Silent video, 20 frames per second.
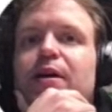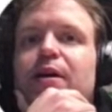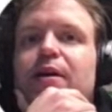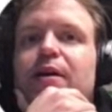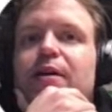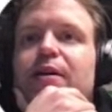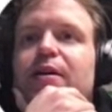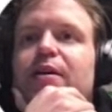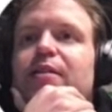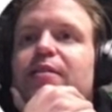
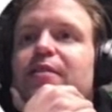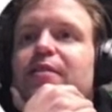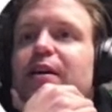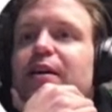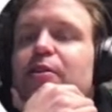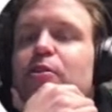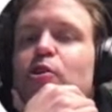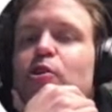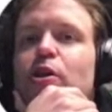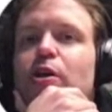
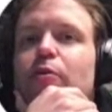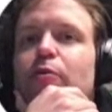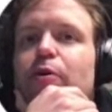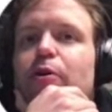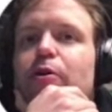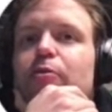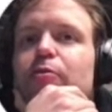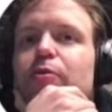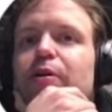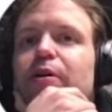ETH
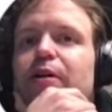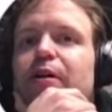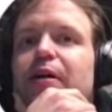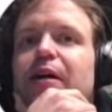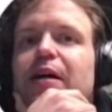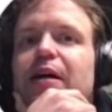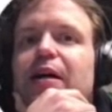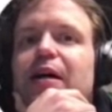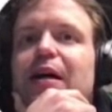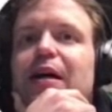Zero.
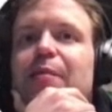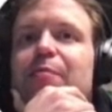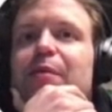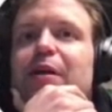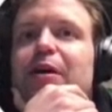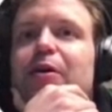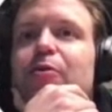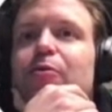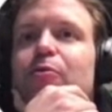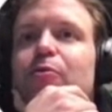I'm
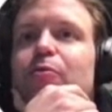now